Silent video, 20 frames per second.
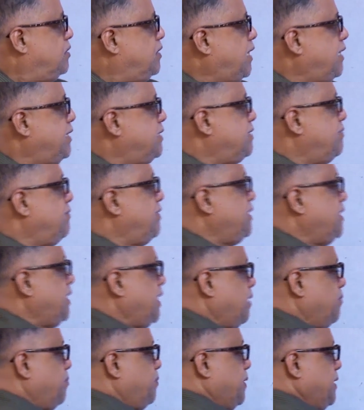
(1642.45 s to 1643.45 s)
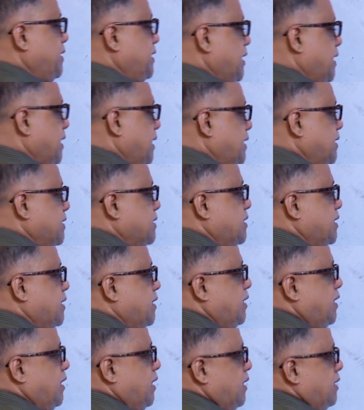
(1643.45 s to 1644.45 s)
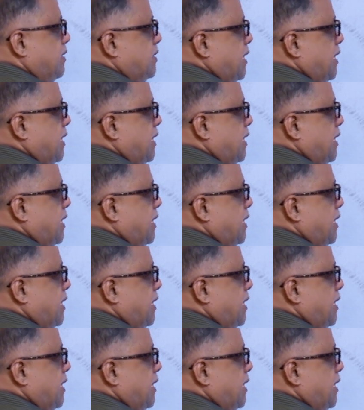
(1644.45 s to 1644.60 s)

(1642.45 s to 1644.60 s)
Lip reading: That is the way they are putting the condition.